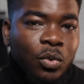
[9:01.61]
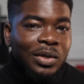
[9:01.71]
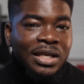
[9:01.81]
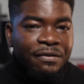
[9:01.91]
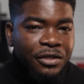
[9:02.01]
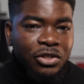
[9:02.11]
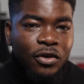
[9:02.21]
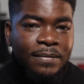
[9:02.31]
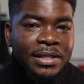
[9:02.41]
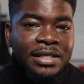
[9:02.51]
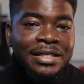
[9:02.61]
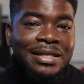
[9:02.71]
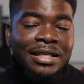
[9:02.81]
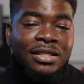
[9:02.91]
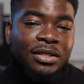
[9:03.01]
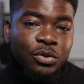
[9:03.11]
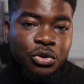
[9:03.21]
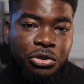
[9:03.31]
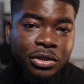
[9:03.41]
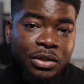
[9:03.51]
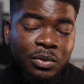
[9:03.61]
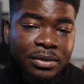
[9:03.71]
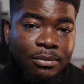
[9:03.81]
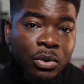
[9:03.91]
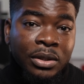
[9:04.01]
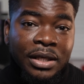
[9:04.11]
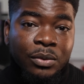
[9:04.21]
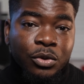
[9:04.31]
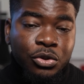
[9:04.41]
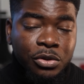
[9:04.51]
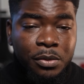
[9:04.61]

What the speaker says: Where leverage comes in is letting you trade with more than what you